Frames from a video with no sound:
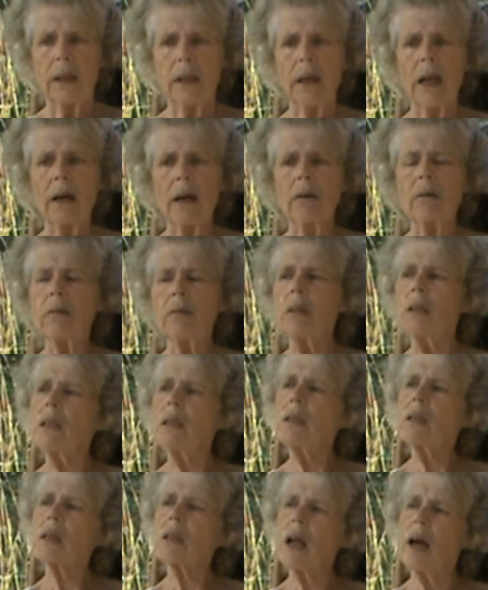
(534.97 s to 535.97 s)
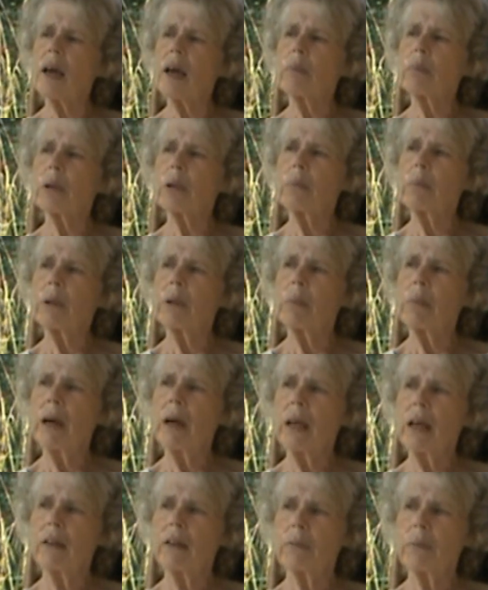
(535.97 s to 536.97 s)
The only slight problem
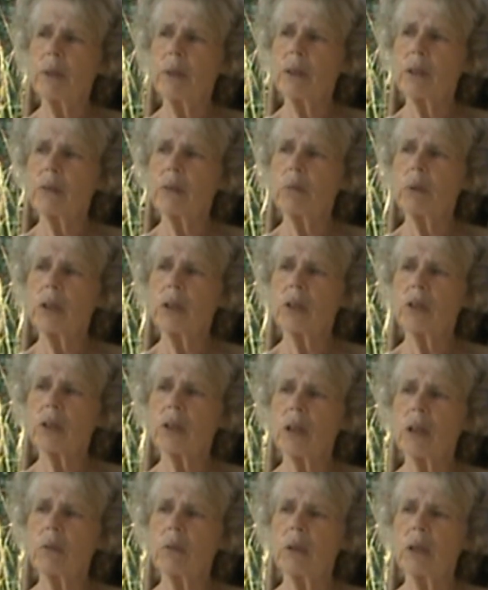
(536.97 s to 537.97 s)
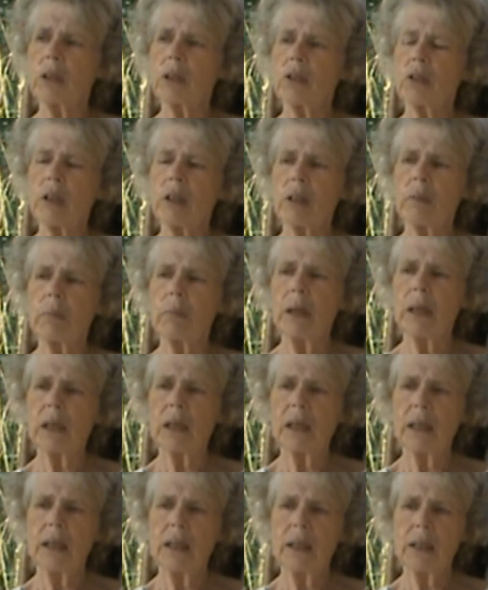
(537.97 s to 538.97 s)
I have with a
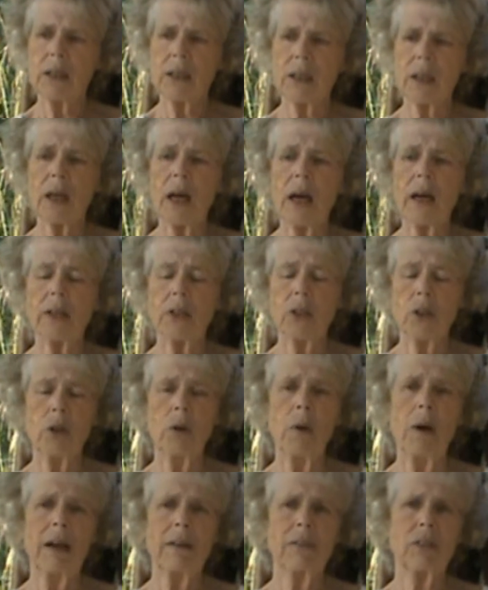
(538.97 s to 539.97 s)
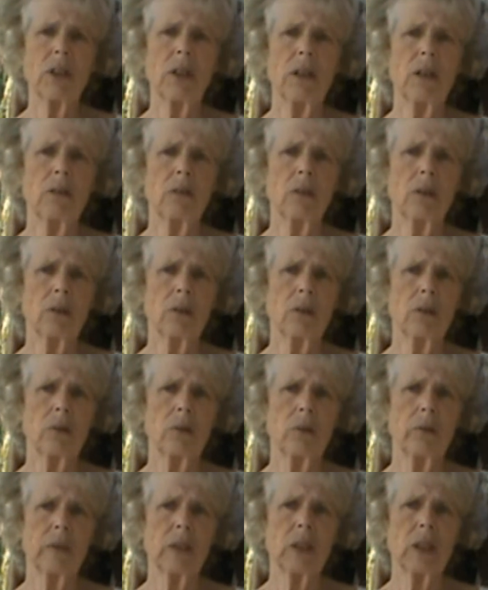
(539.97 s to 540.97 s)
treadmill is that I do have to hold on
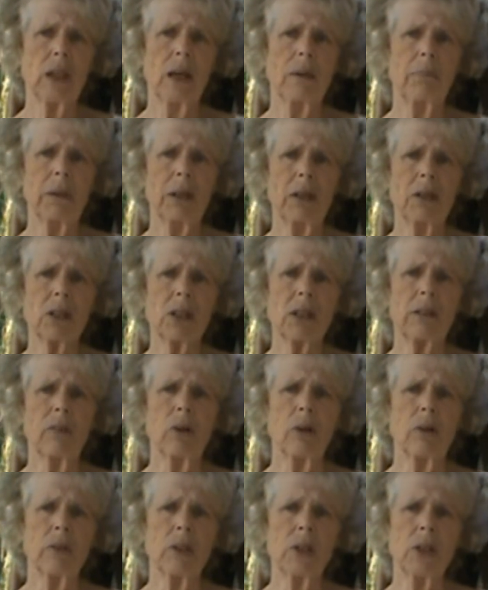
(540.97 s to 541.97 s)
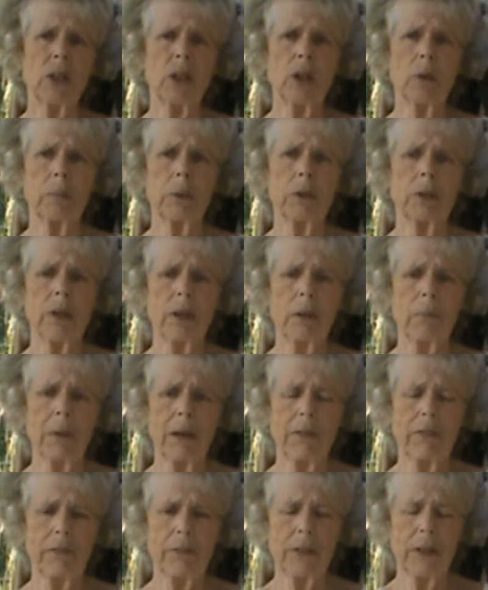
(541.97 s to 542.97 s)
to all the time, because I've got this neuropathy in
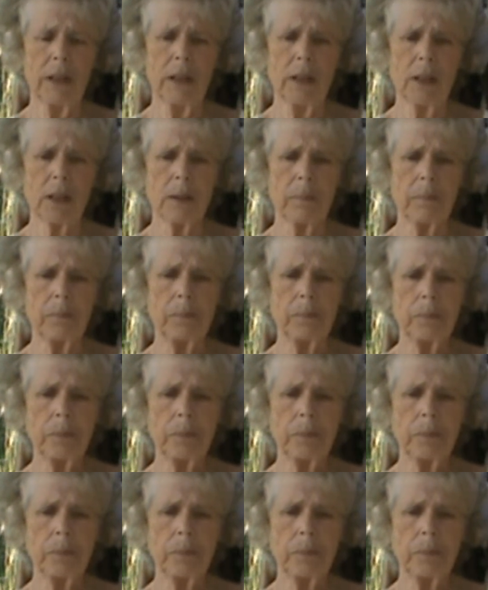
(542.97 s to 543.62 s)
my feet.